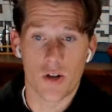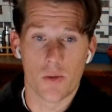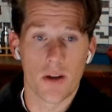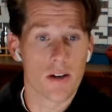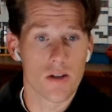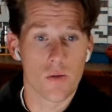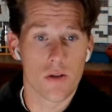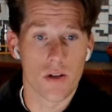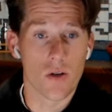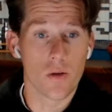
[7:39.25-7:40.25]
year because he
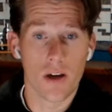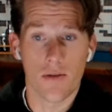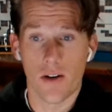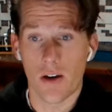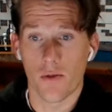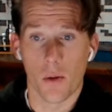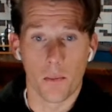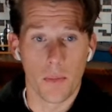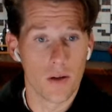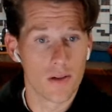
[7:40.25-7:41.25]
was a UDFA
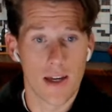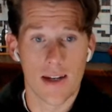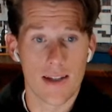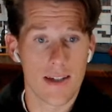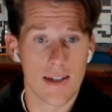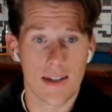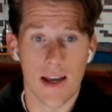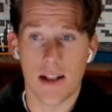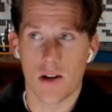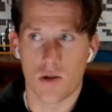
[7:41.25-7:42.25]
from Middle Tennessee State.